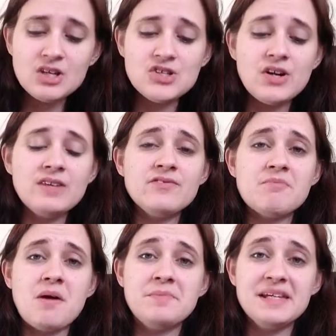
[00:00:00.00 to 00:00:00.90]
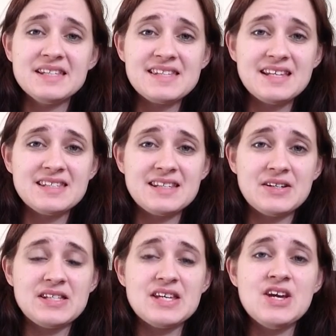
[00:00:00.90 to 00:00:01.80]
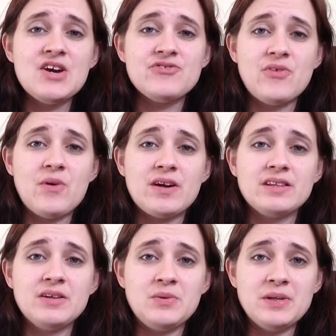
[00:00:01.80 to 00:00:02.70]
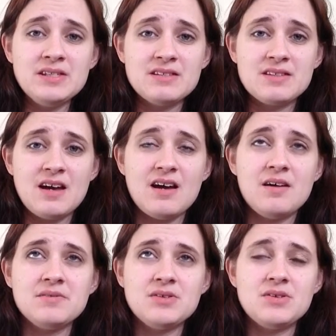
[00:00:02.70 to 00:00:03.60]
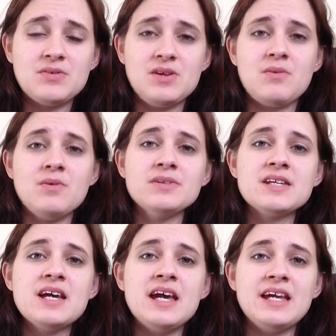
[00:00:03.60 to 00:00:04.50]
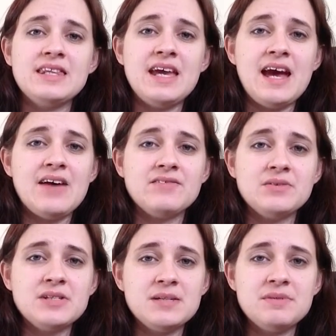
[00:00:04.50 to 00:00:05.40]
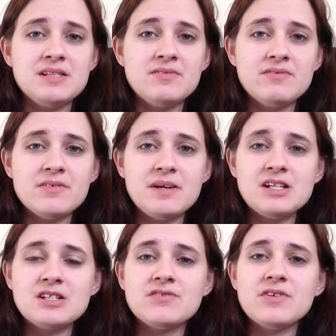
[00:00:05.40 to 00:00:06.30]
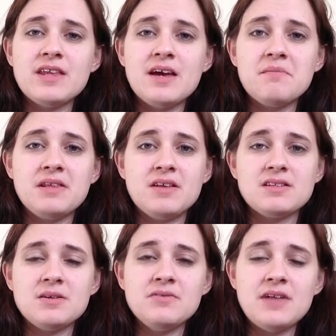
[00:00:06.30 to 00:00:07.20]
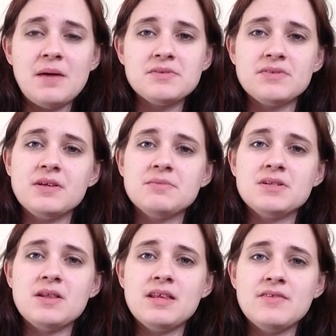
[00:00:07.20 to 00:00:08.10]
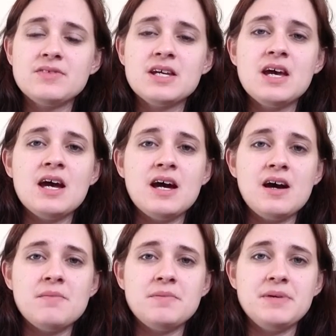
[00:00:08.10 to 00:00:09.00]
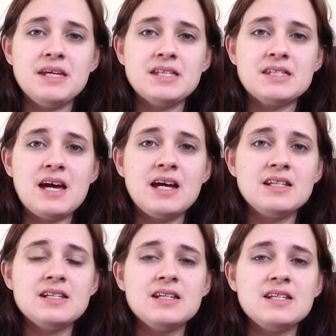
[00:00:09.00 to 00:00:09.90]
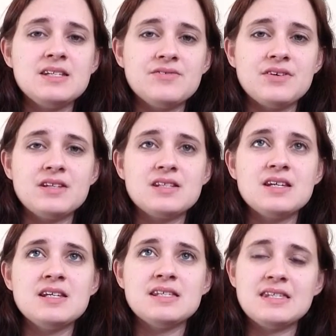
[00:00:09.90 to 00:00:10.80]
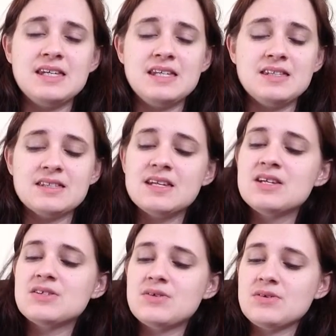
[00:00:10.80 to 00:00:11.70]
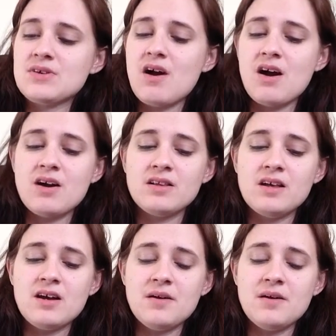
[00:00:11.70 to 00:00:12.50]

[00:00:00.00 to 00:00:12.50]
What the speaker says: starting from our Peek Inside series for little ones, 2 to 3 year olds, and they have little tidbits of information for them and lots of little flaps for them to lift and peek inside different scenes. So those are our